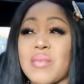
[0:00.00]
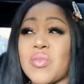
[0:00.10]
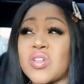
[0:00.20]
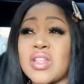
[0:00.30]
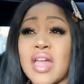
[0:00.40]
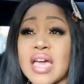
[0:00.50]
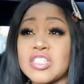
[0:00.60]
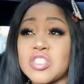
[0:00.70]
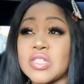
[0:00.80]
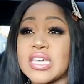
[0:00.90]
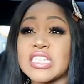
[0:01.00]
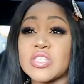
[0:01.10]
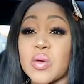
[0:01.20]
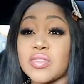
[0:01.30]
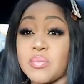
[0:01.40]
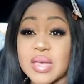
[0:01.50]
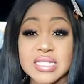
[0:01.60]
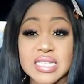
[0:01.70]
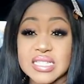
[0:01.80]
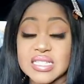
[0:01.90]
I'm not gonna lie to you, the kisses weren't the
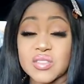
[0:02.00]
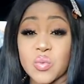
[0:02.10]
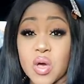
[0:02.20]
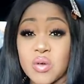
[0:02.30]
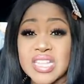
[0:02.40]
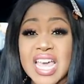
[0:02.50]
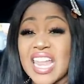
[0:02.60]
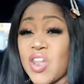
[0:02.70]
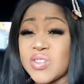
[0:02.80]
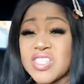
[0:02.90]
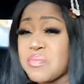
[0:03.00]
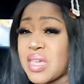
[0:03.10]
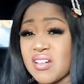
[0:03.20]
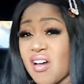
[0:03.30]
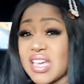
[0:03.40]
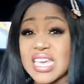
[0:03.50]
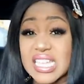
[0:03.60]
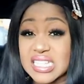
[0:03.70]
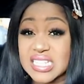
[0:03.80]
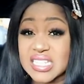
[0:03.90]
best kisses in the world. Loads of men can't
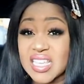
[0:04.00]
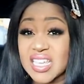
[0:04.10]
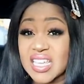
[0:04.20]
kiss.